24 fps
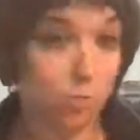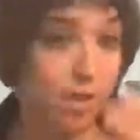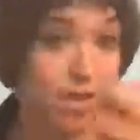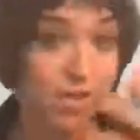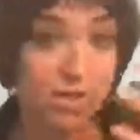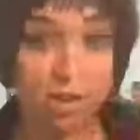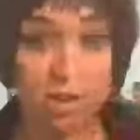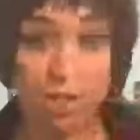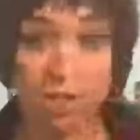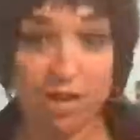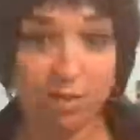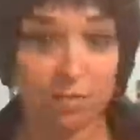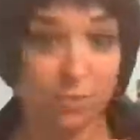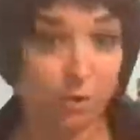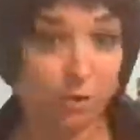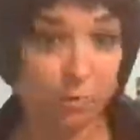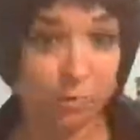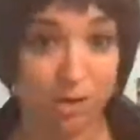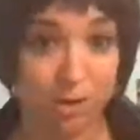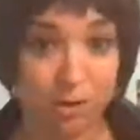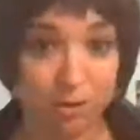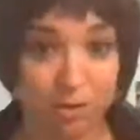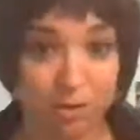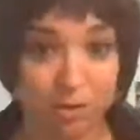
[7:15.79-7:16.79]
you may
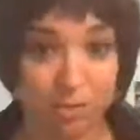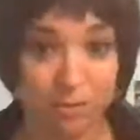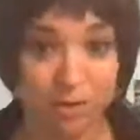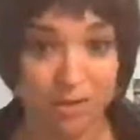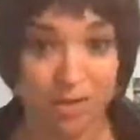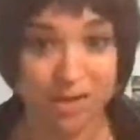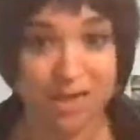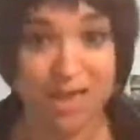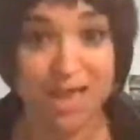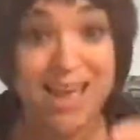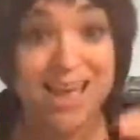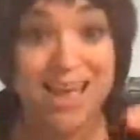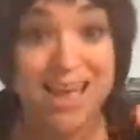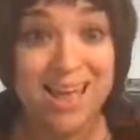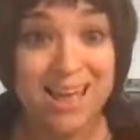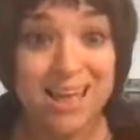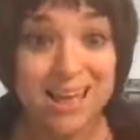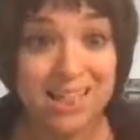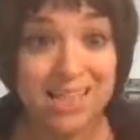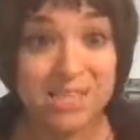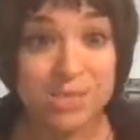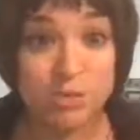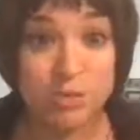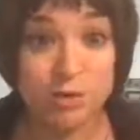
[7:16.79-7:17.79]
jive with better than me,
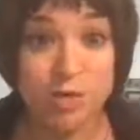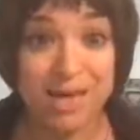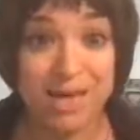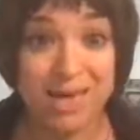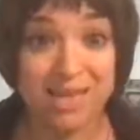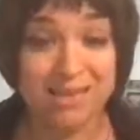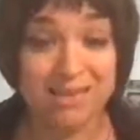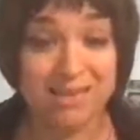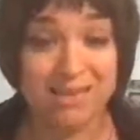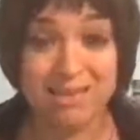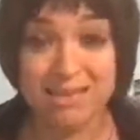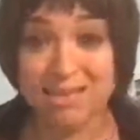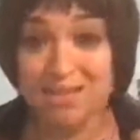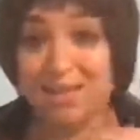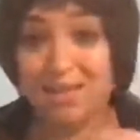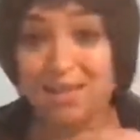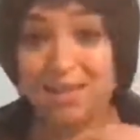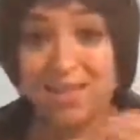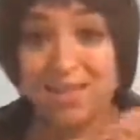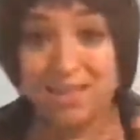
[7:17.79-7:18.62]
and that's okay.